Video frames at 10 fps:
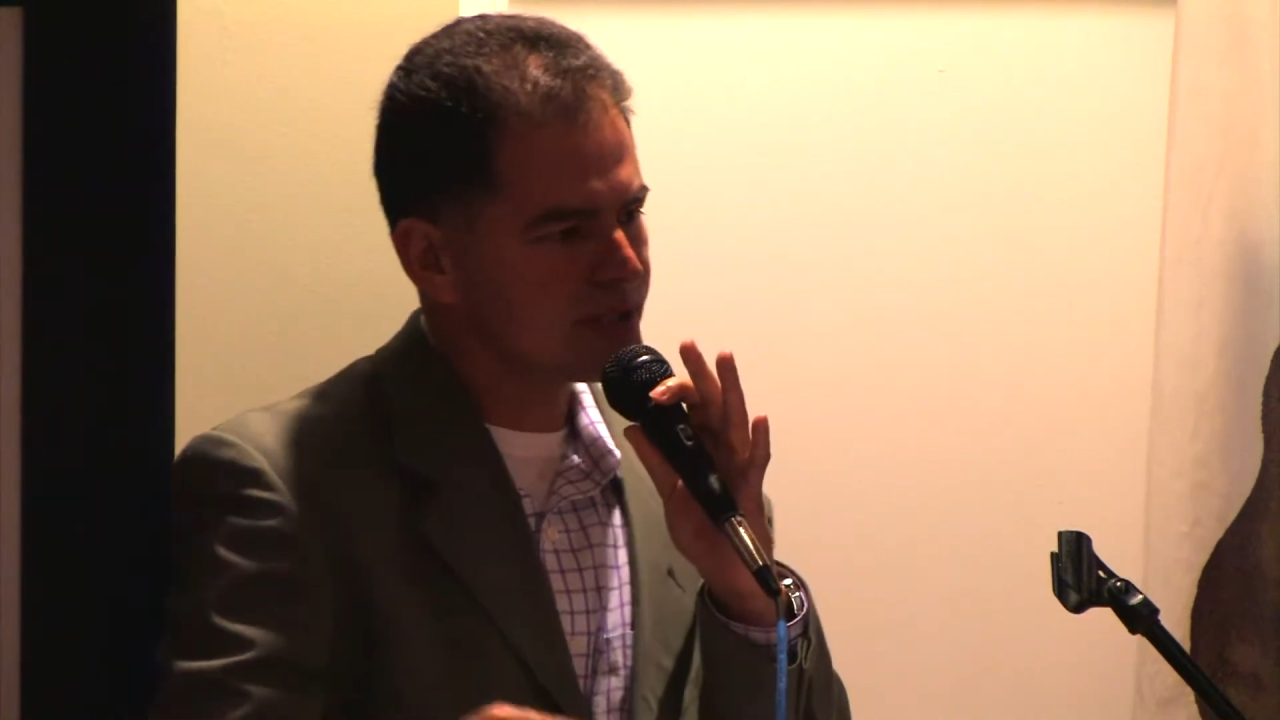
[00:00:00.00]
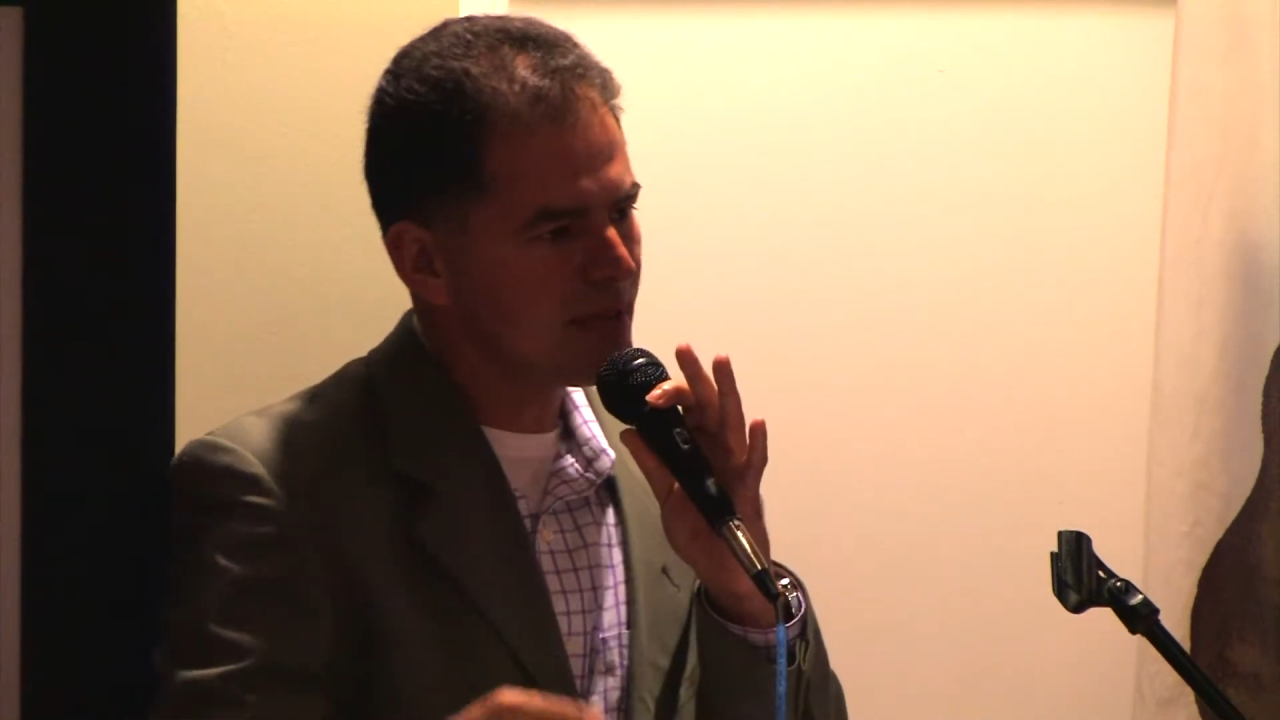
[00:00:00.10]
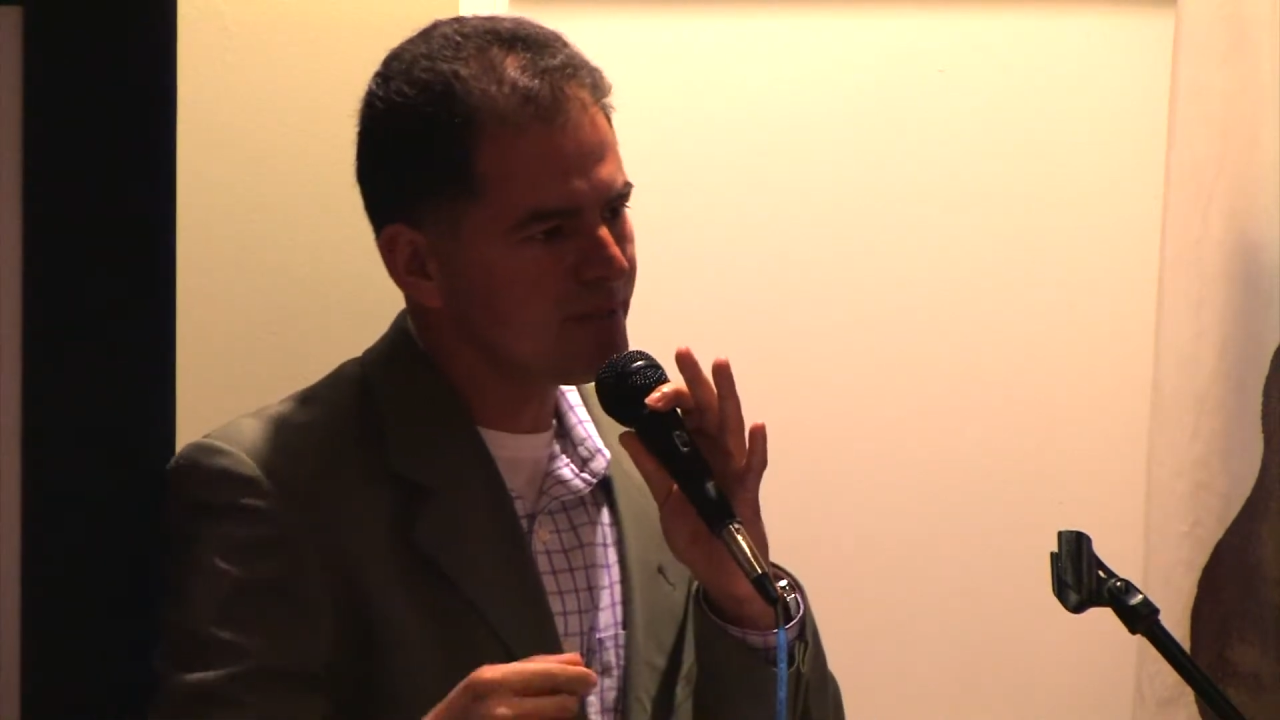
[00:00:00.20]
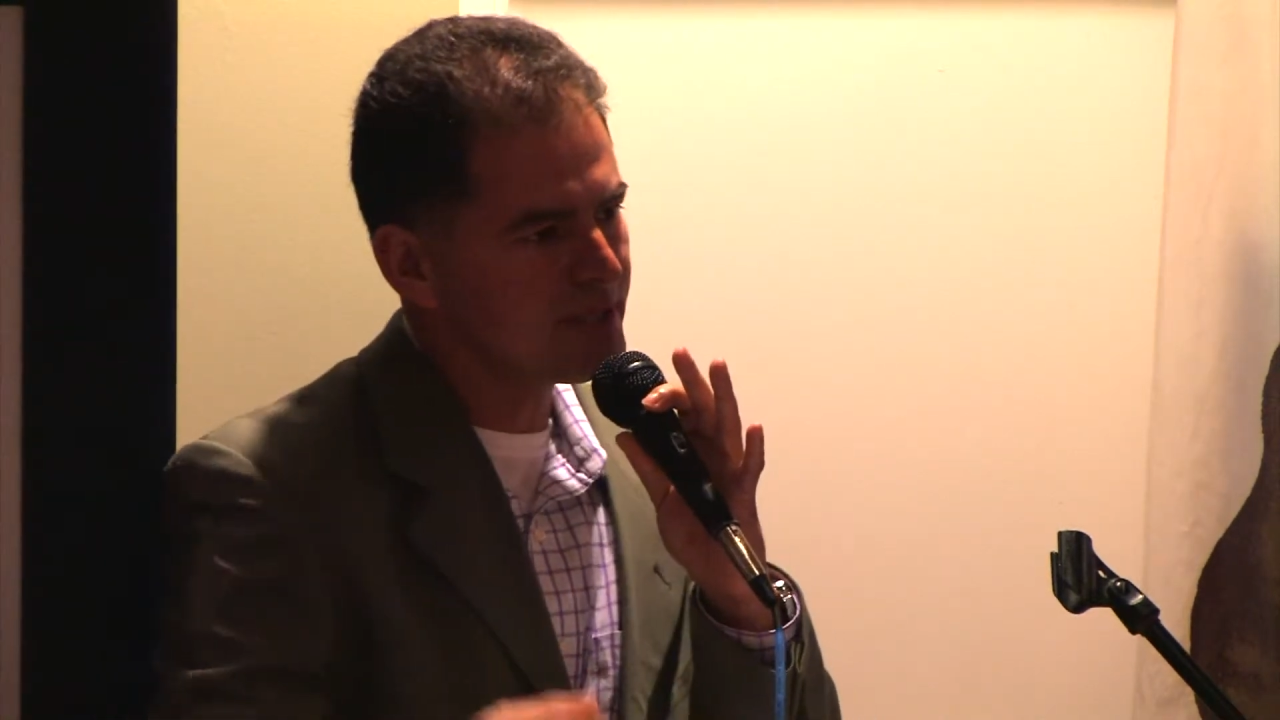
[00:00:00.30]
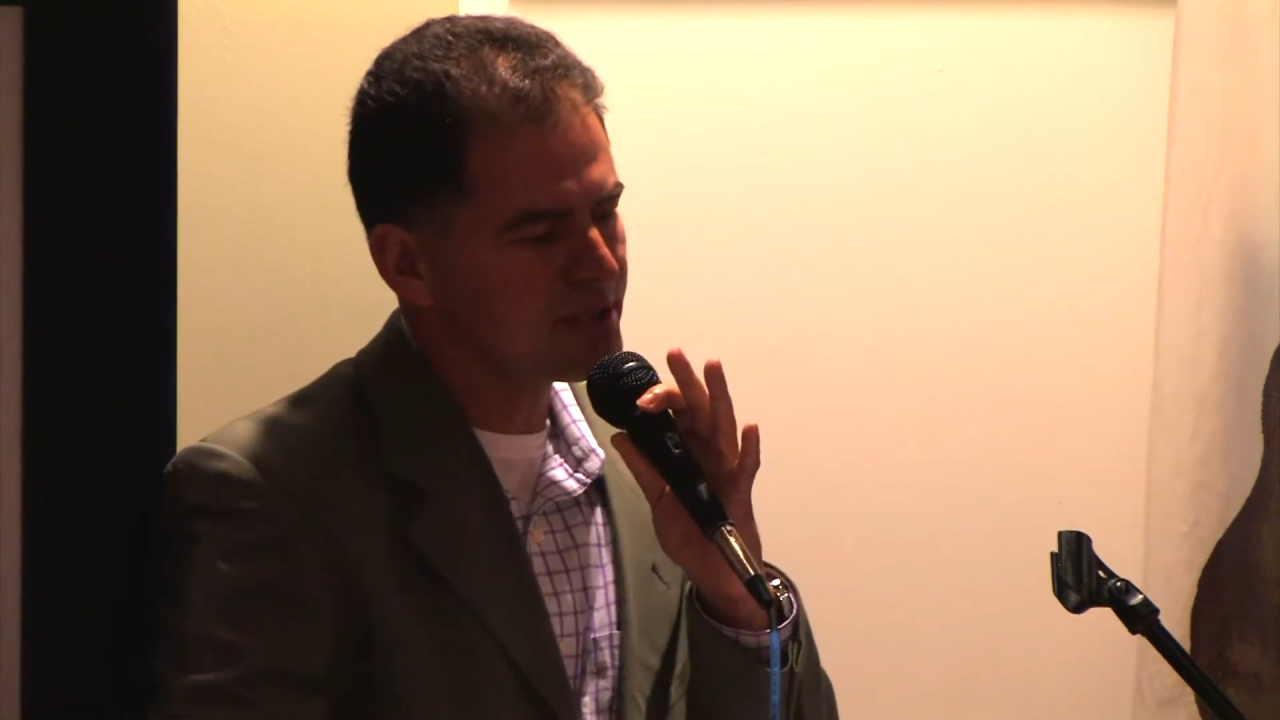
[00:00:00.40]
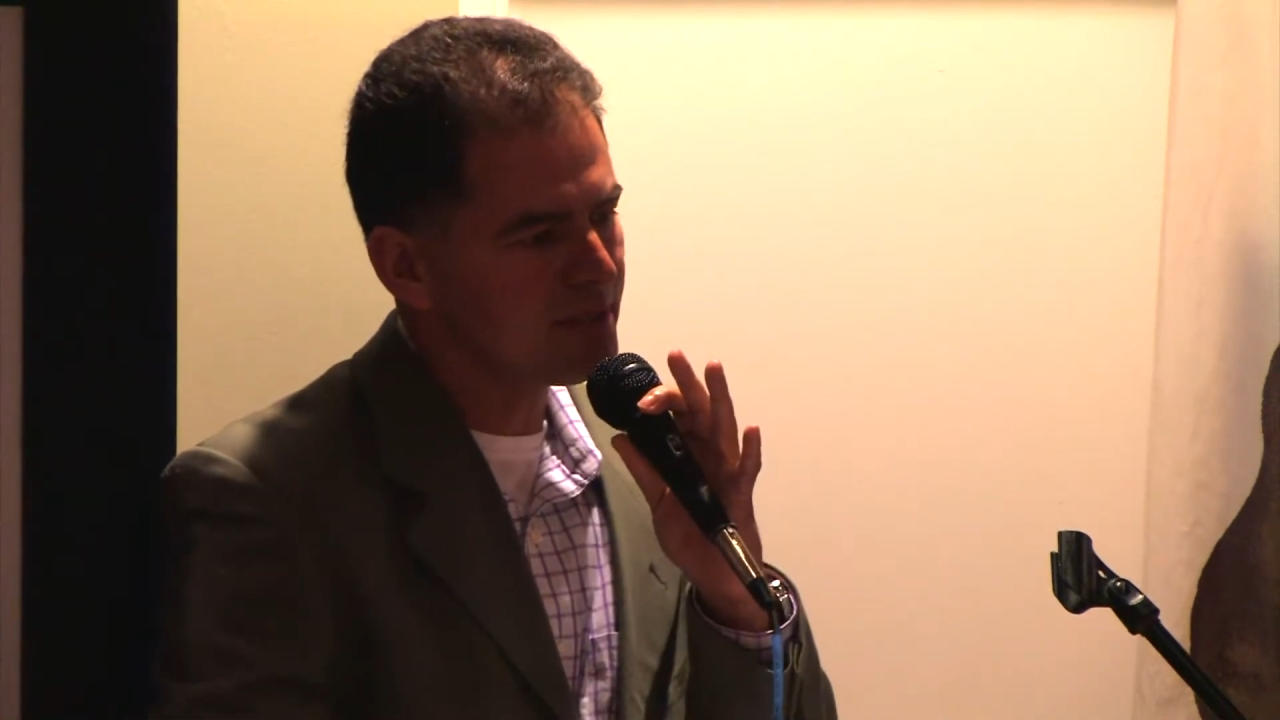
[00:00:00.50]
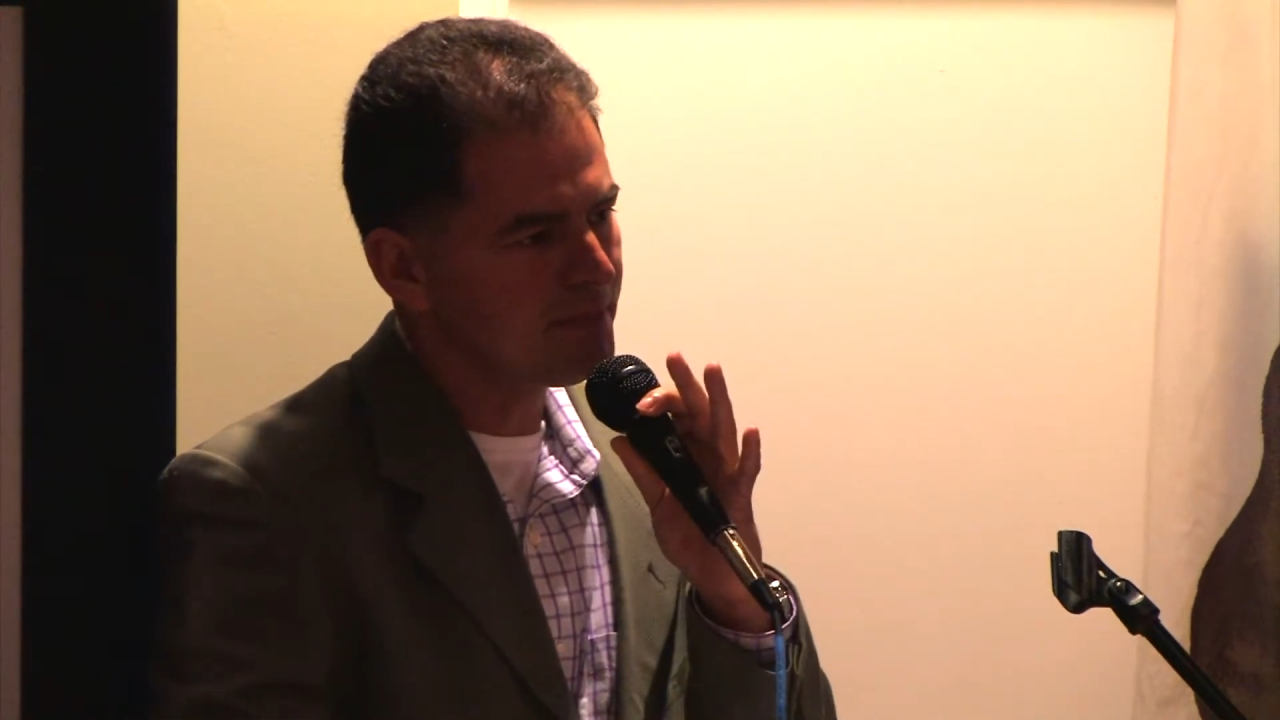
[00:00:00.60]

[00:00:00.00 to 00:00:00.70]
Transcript: step into